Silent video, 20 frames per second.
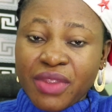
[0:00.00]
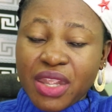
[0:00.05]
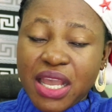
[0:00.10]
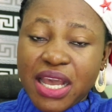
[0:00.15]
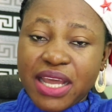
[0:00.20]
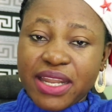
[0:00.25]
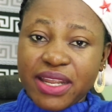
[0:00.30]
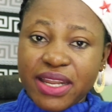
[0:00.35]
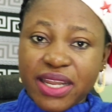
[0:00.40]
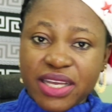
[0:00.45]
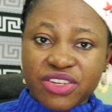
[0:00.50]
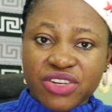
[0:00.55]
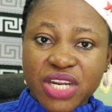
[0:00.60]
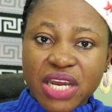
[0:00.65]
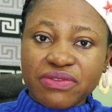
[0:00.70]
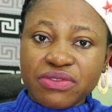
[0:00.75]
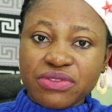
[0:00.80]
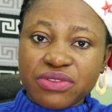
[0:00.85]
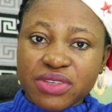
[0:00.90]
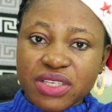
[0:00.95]
And then I
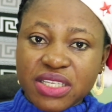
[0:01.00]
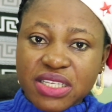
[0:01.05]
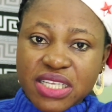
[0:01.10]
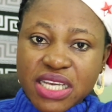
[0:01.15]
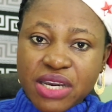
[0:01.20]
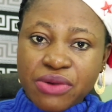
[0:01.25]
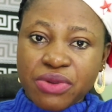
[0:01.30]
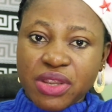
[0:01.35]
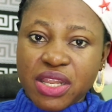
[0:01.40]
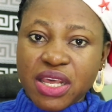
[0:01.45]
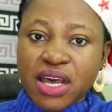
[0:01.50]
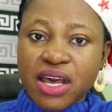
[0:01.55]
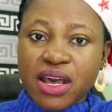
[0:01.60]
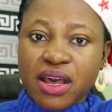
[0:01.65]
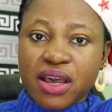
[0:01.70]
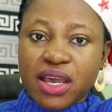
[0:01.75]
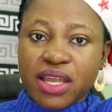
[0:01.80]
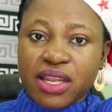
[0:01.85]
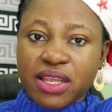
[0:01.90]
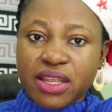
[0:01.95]
traveled to India with
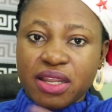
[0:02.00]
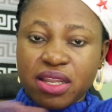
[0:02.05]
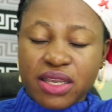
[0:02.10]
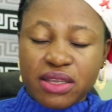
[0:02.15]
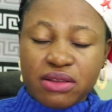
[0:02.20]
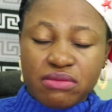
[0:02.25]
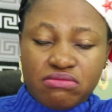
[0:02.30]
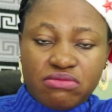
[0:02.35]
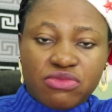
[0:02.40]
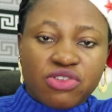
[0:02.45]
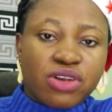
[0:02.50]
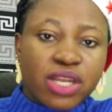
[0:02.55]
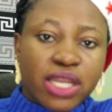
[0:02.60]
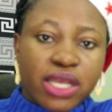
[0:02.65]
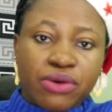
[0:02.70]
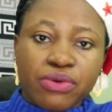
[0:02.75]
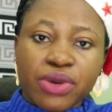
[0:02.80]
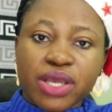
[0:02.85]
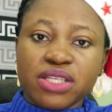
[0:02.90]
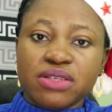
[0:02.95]
her, and then I
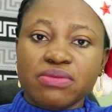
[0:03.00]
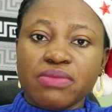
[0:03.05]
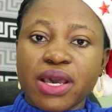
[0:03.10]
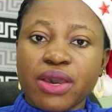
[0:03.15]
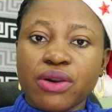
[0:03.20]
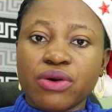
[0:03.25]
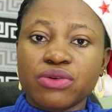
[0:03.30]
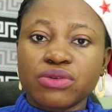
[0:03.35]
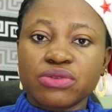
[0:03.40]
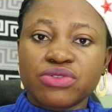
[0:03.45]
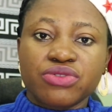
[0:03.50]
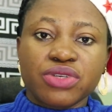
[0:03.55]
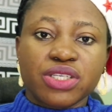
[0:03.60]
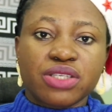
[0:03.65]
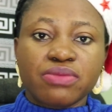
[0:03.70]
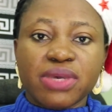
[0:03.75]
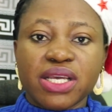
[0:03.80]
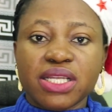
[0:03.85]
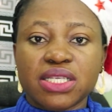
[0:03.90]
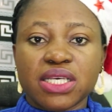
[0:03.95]
underwent my own
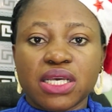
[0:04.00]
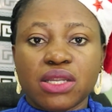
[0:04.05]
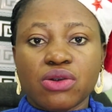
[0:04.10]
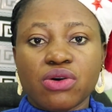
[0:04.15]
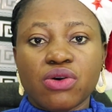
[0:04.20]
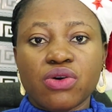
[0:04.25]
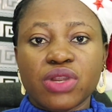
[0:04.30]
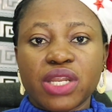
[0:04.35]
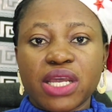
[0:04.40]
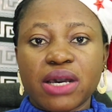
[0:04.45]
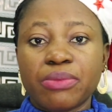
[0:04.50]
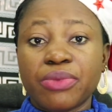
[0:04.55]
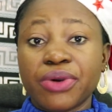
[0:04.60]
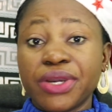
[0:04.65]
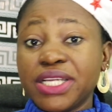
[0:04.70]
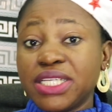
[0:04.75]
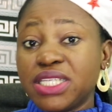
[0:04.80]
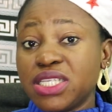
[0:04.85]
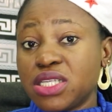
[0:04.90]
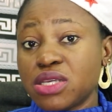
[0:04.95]
treatment and all that,
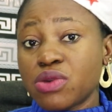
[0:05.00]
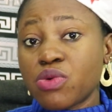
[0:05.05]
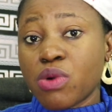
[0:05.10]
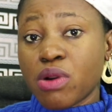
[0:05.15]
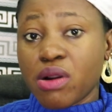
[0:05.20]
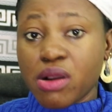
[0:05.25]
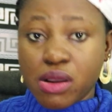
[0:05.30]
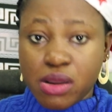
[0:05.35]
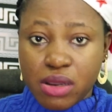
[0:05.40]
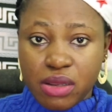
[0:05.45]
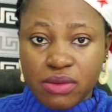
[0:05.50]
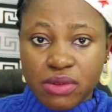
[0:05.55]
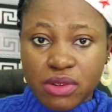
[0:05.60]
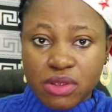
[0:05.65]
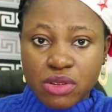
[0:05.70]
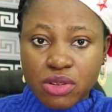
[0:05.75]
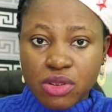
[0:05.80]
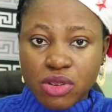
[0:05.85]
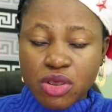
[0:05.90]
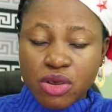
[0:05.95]
but it didn't work.
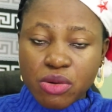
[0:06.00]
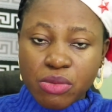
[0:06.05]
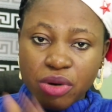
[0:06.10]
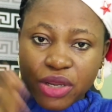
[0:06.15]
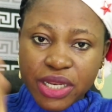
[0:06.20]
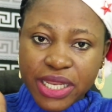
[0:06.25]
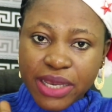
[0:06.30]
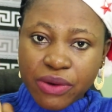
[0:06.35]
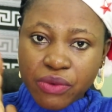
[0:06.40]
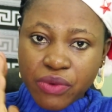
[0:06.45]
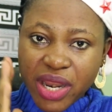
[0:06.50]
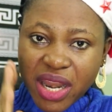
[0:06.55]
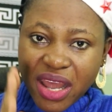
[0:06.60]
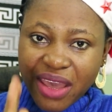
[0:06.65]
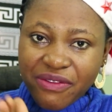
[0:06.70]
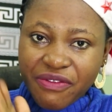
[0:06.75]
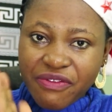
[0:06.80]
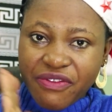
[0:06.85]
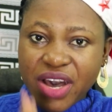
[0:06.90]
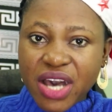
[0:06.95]
But then when
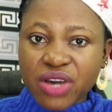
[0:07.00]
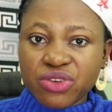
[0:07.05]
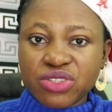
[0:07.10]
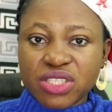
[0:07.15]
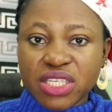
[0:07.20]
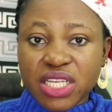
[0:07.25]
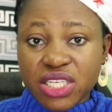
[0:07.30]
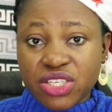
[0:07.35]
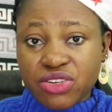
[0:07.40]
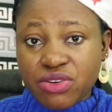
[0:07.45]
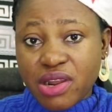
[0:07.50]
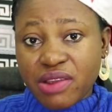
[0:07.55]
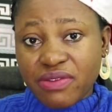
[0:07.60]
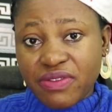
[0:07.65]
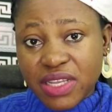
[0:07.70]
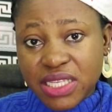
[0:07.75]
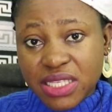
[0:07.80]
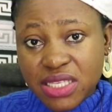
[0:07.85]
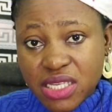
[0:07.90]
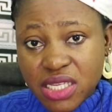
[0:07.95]
I found natural
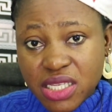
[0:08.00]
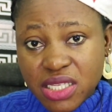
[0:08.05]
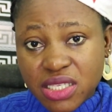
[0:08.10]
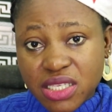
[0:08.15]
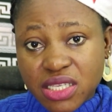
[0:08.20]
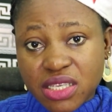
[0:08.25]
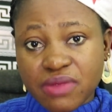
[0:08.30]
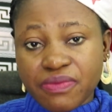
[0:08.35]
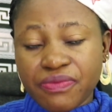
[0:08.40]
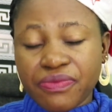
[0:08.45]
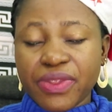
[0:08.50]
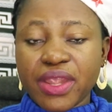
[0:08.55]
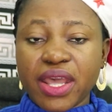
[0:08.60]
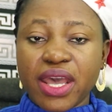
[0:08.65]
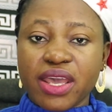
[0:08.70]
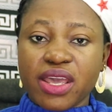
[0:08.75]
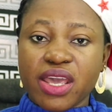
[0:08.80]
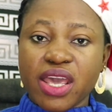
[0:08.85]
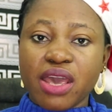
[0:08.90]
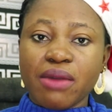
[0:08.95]
fertility,
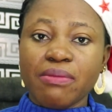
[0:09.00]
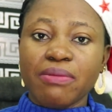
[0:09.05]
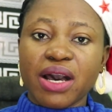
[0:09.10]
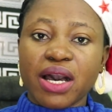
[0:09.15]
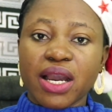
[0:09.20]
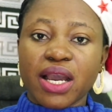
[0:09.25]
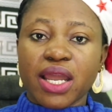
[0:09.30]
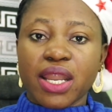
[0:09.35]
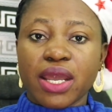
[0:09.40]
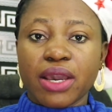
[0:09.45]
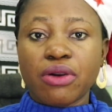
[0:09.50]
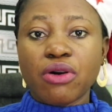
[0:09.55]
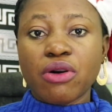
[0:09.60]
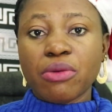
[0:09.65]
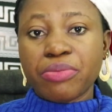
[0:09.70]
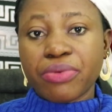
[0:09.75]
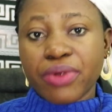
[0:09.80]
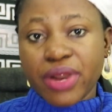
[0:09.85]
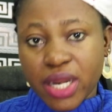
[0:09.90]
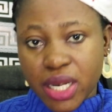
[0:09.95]
I came back and I
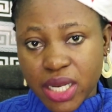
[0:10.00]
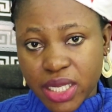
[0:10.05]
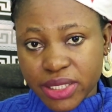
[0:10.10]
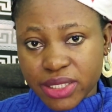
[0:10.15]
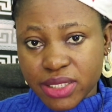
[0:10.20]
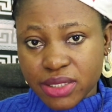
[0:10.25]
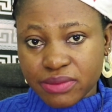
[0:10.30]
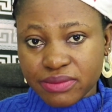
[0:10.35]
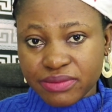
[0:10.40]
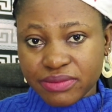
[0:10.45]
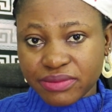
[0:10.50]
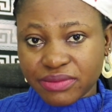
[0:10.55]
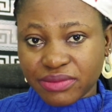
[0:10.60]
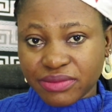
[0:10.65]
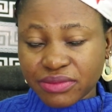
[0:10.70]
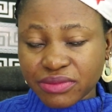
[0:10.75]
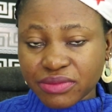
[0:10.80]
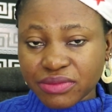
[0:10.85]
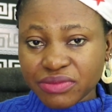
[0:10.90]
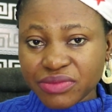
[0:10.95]
got pregnant.
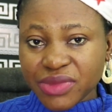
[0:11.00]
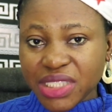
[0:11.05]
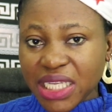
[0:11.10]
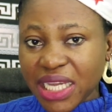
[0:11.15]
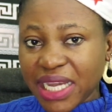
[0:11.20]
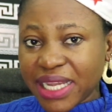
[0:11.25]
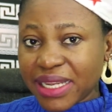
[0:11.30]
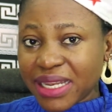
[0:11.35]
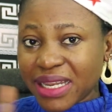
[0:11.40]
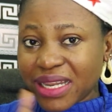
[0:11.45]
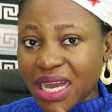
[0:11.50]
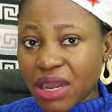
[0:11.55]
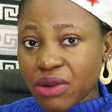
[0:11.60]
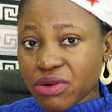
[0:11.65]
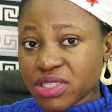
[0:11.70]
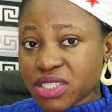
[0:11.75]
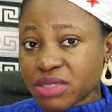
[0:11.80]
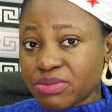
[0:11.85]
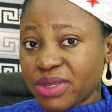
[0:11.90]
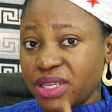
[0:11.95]
And that
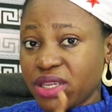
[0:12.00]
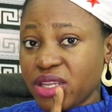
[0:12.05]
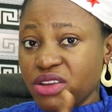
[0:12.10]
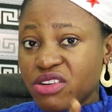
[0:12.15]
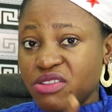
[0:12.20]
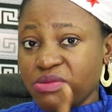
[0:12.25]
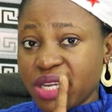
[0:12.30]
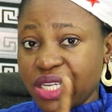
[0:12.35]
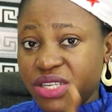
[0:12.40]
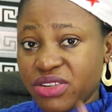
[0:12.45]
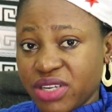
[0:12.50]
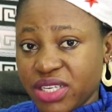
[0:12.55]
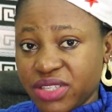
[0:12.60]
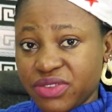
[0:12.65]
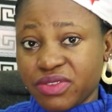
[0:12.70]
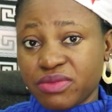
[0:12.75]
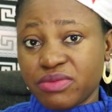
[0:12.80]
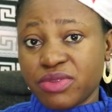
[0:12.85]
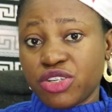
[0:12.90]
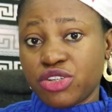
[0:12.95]
was the beginning of my
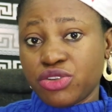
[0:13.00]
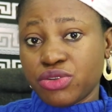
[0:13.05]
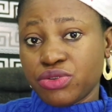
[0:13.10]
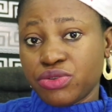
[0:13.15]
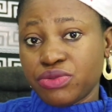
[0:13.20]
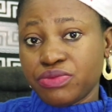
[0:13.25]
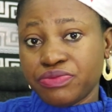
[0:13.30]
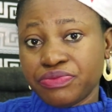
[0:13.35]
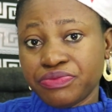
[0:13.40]
transformation.